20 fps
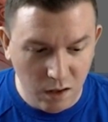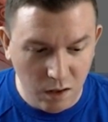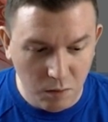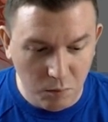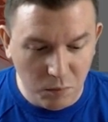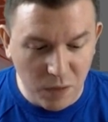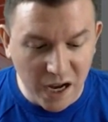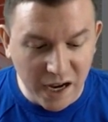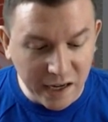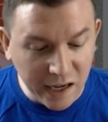
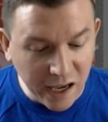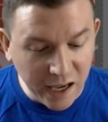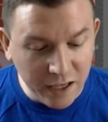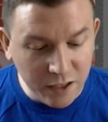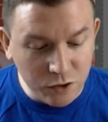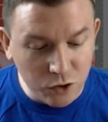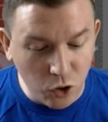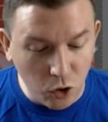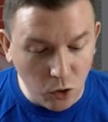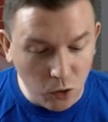My
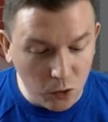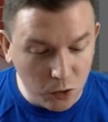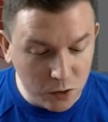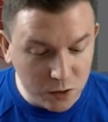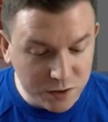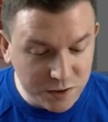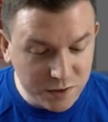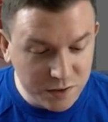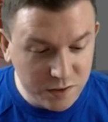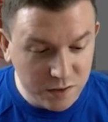end
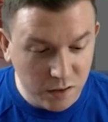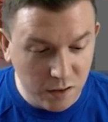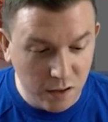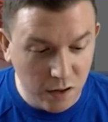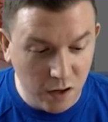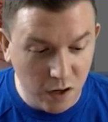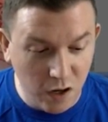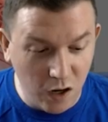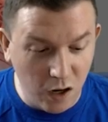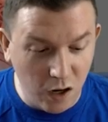goals
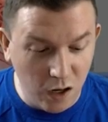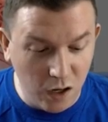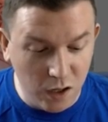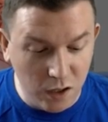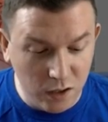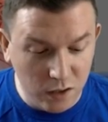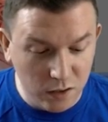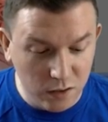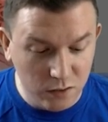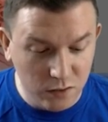
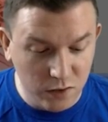are